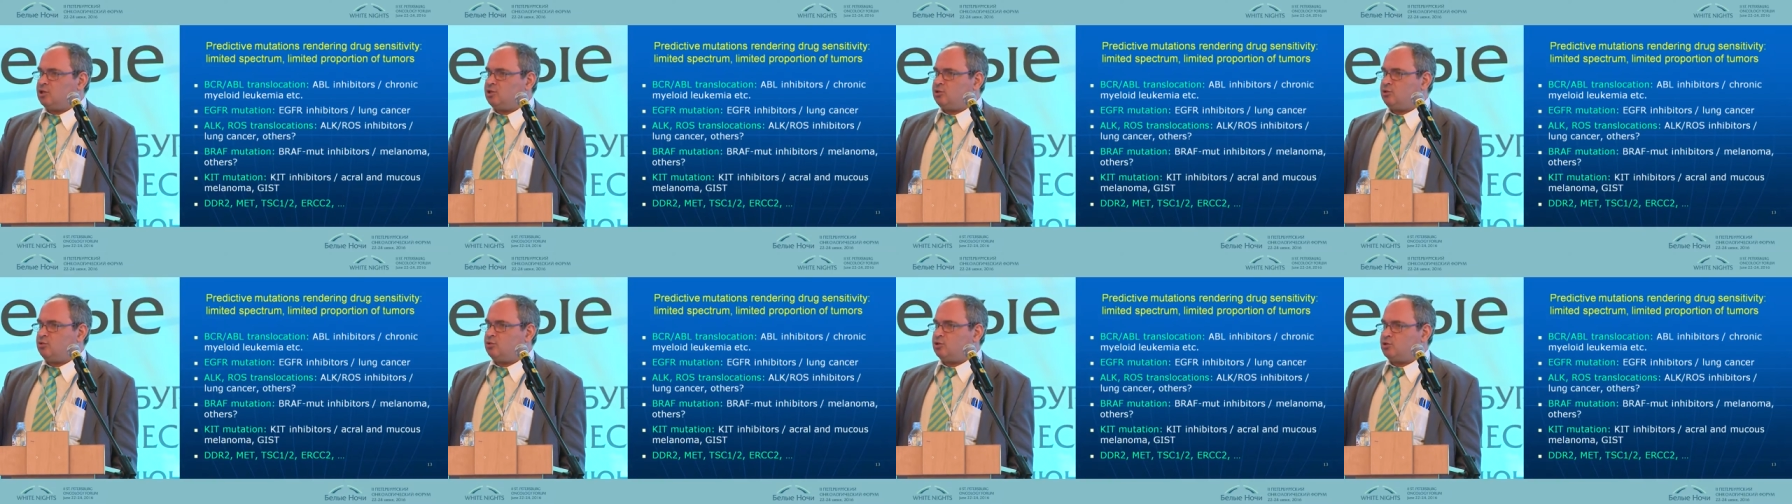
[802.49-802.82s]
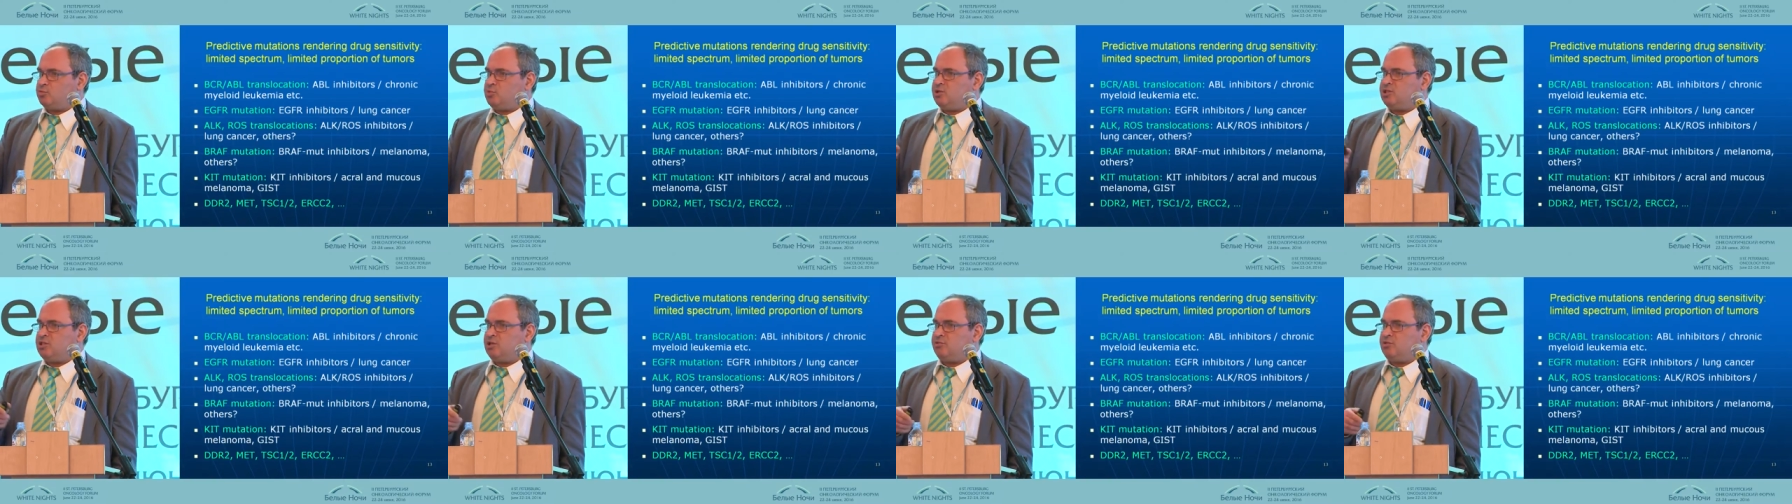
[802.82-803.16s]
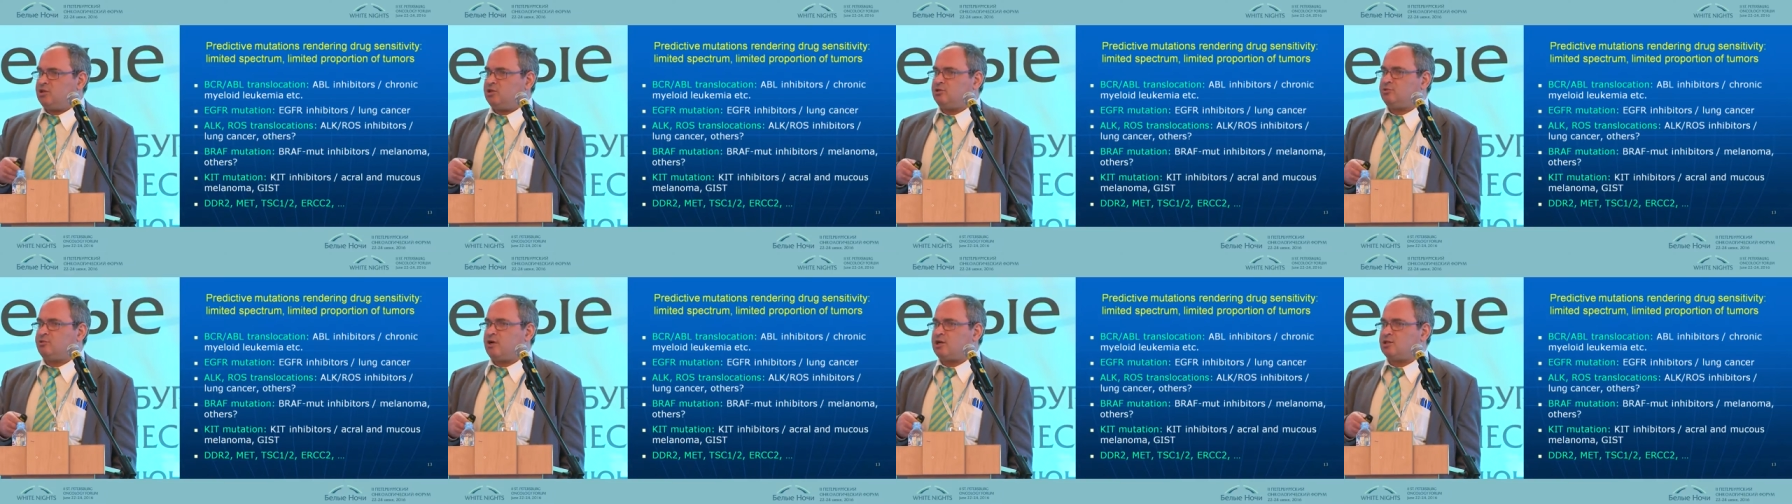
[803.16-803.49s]
to
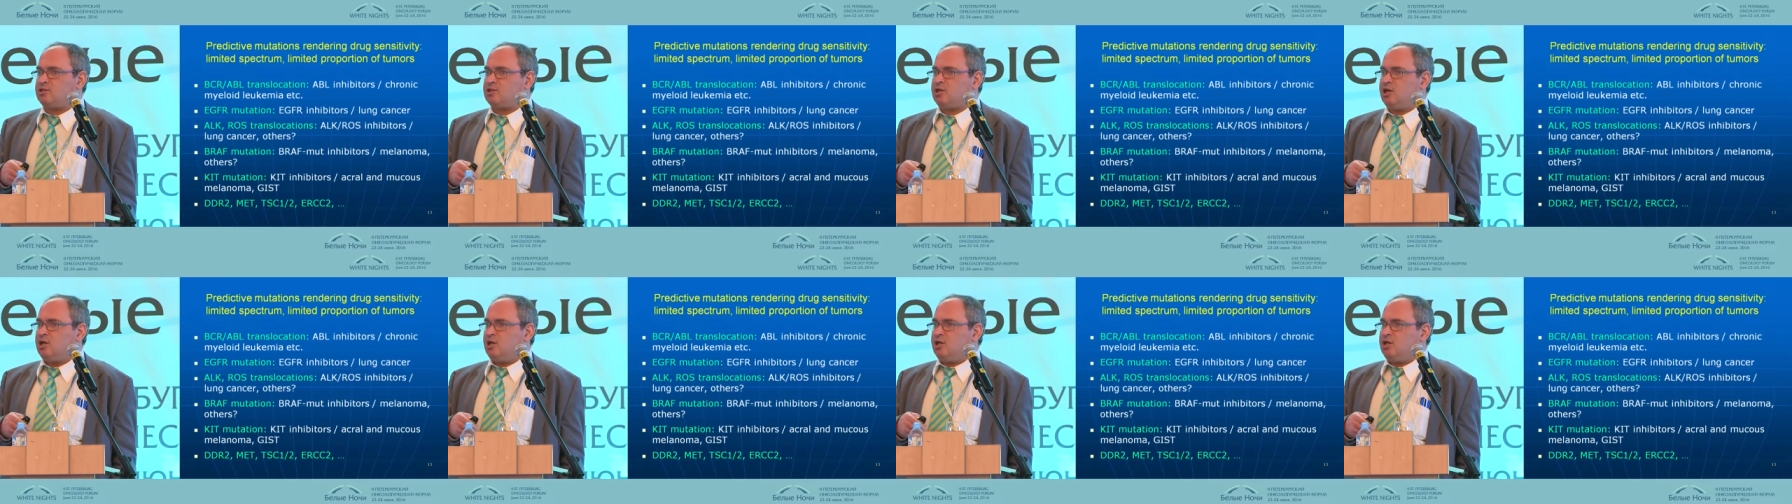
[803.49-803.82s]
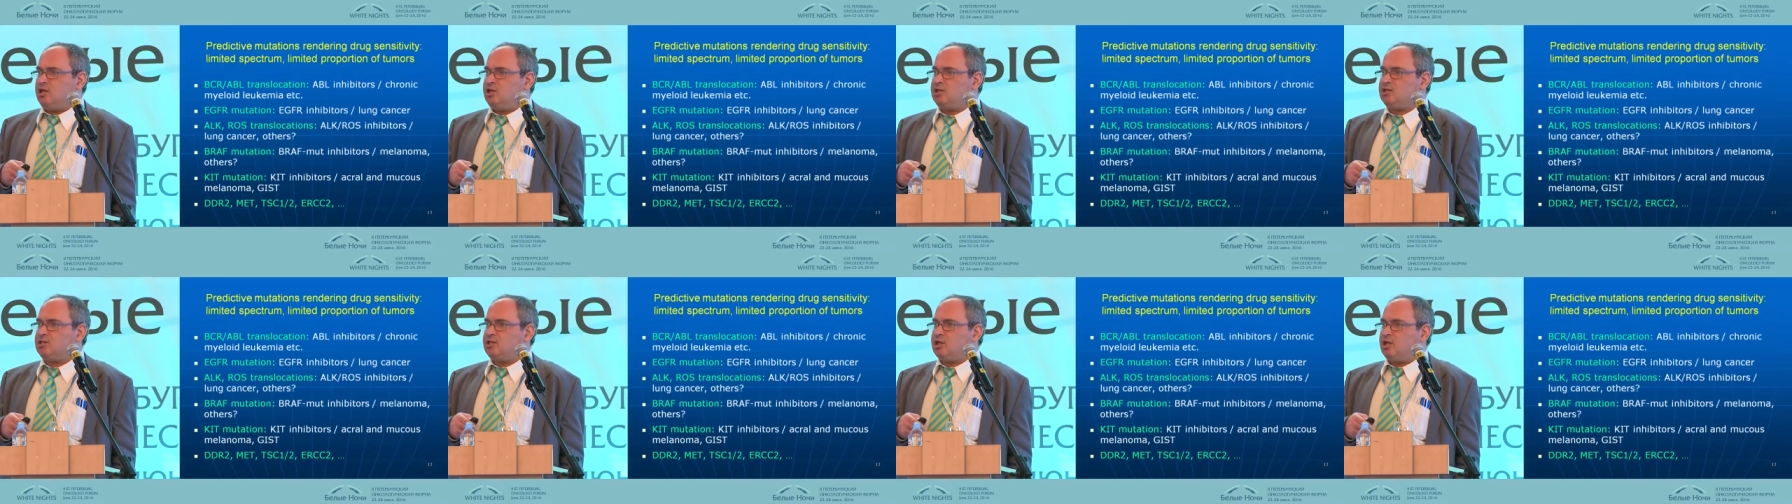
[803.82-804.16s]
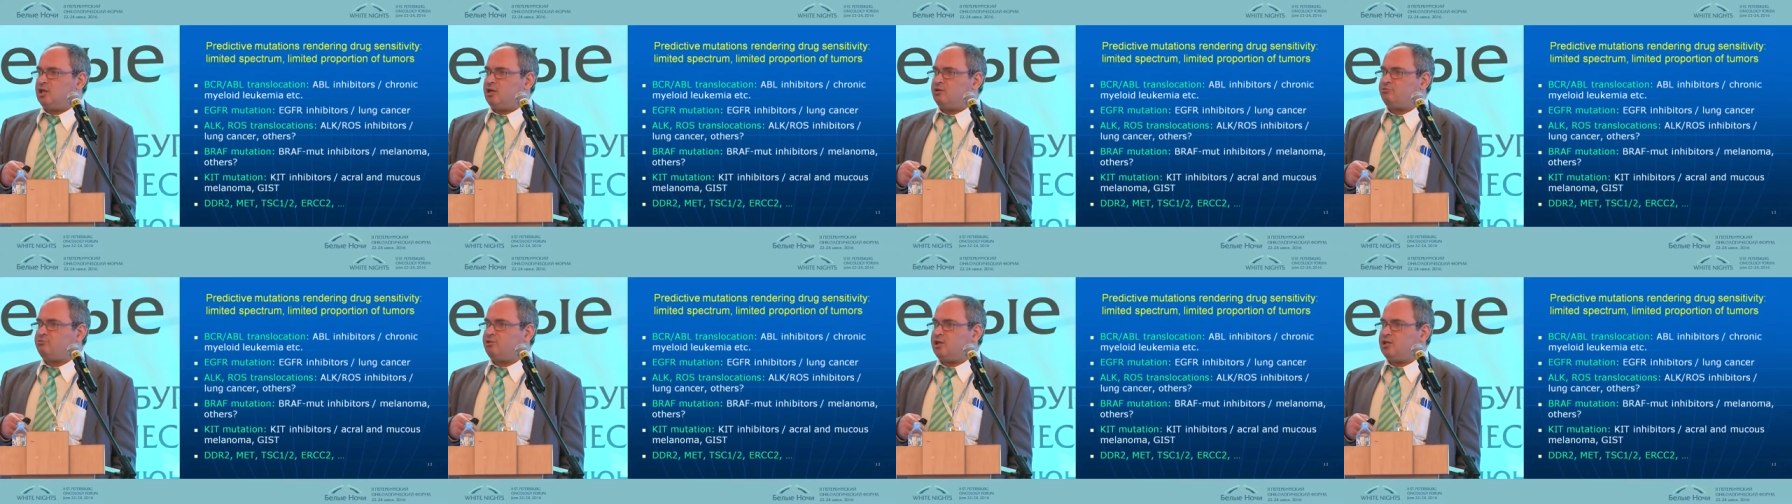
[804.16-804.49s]
specific drugs is
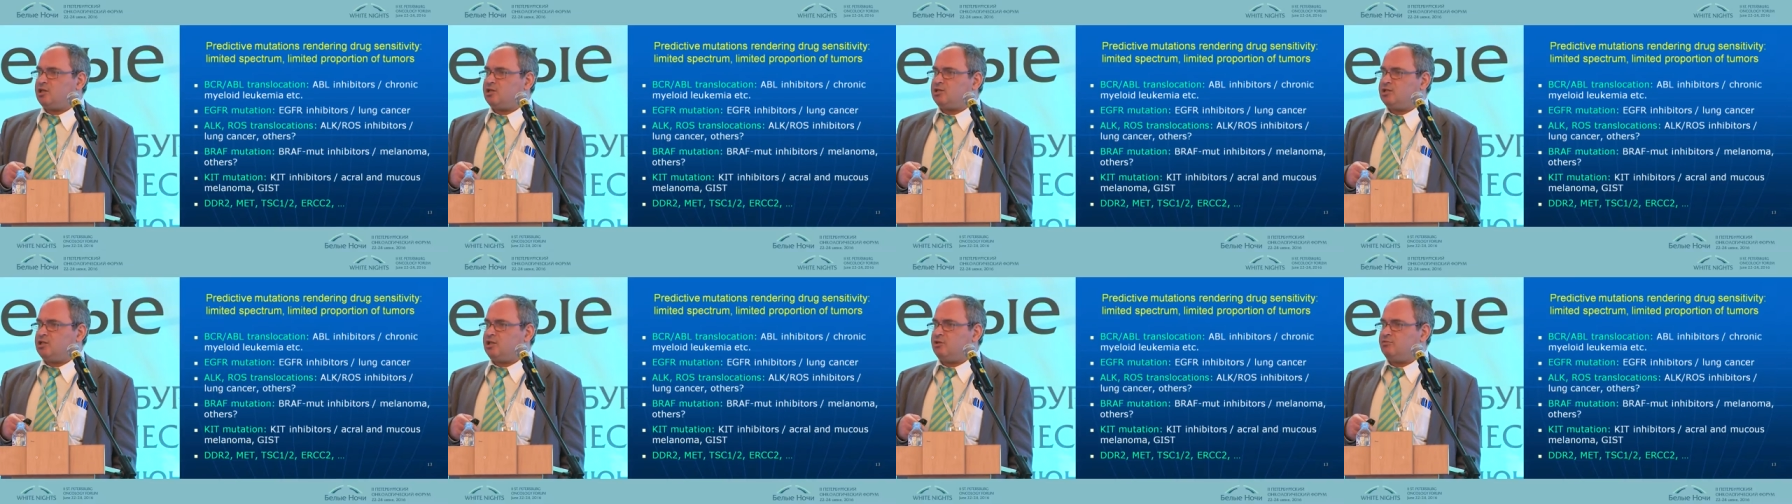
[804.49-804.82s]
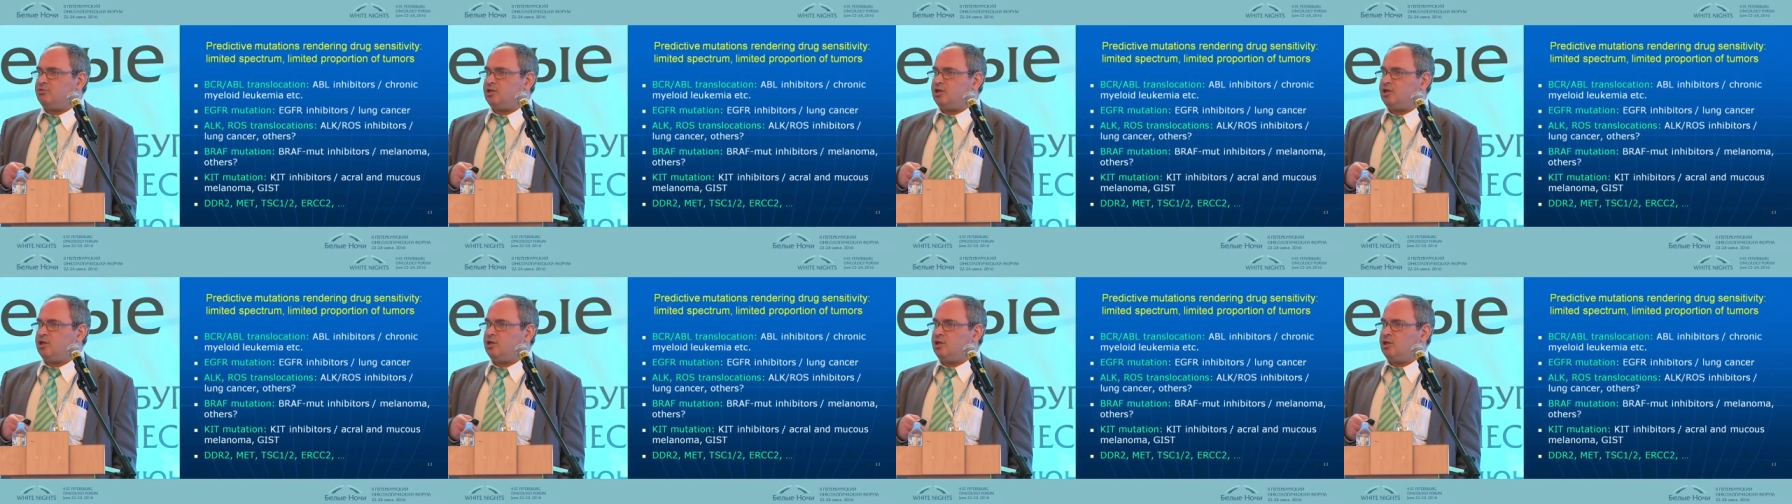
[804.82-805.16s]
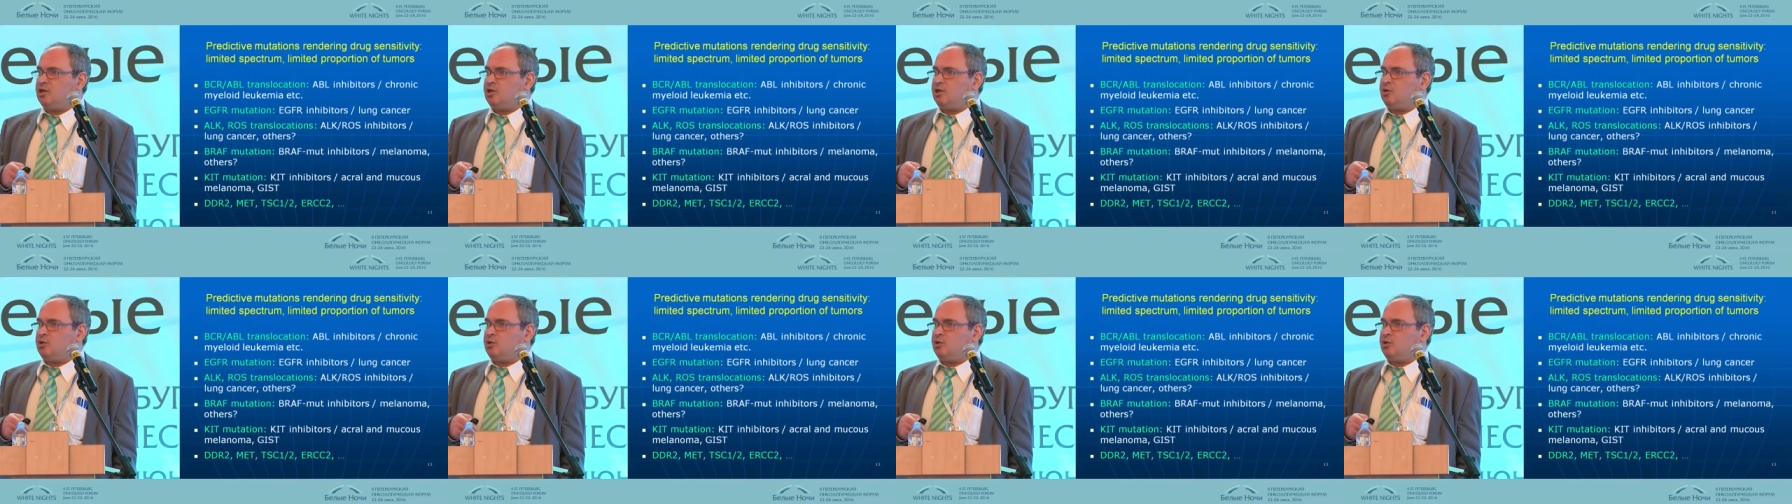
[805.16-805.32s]
relatively